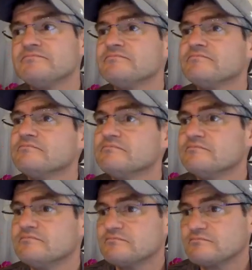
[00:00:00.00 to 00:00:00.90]

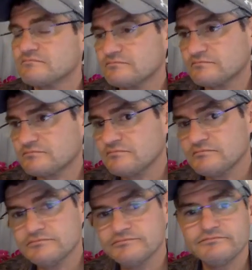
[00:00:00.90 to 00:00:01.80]

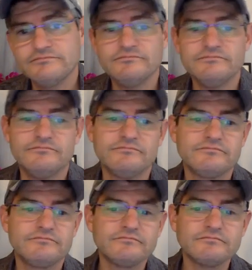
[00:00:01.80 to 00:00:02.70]

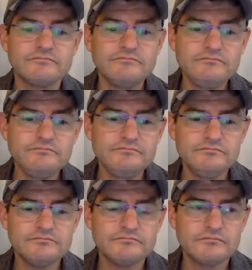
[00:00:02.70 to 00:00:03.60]

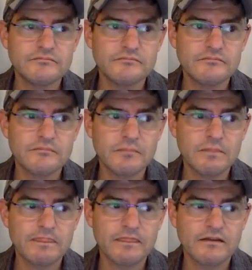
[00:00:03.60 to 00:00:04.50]

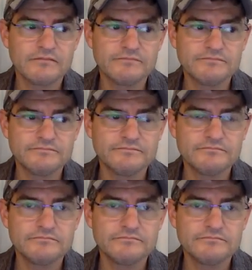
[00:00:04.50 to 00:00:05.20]
[no speech]